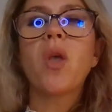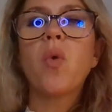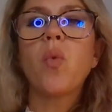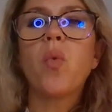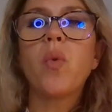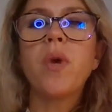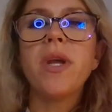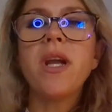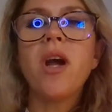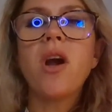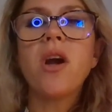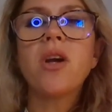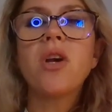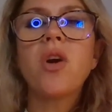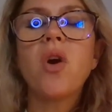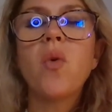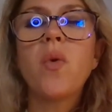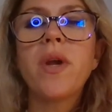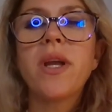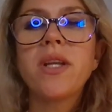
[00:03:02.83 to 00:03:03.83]
We are
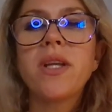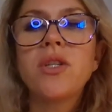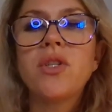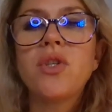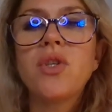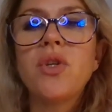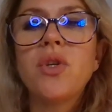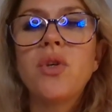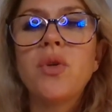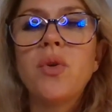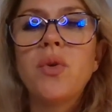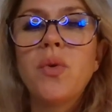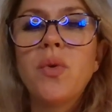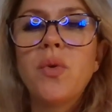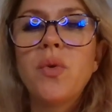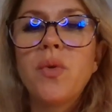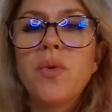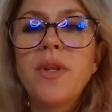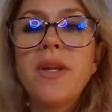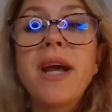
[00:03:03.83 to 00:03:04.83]
going
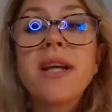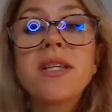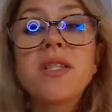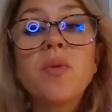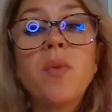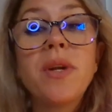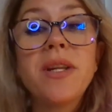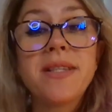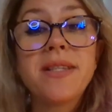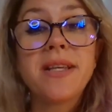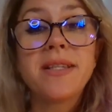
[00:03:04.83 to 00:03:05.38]
to, the next one is